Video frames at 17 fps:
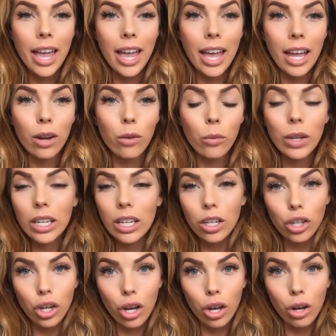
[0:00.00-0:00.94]
and we
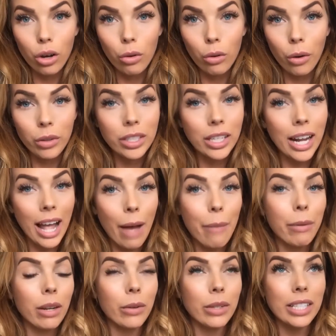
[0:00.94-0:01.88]
didn't know what was gonna happen.